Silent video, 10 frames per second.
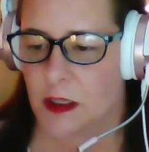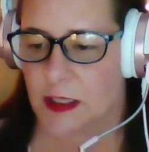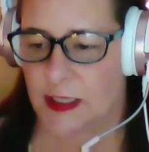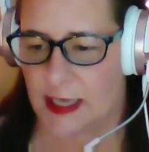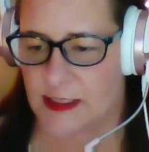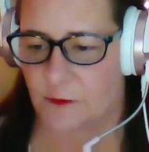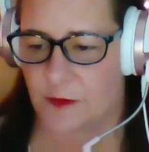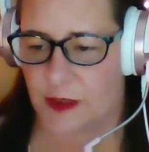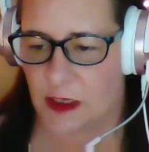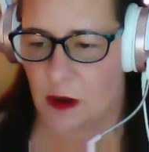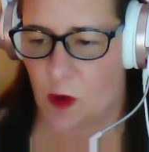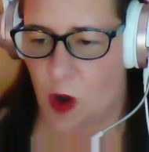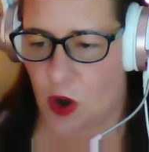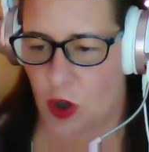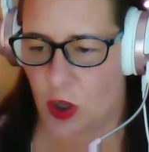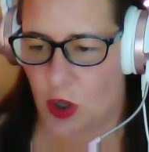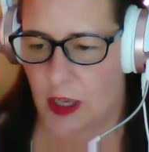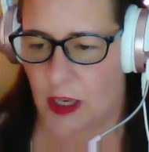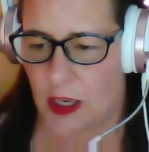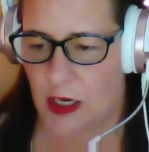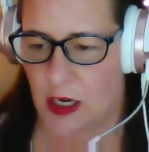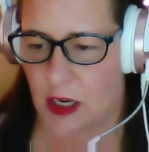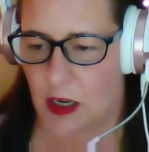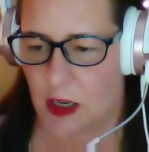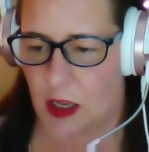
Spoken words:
He has a video on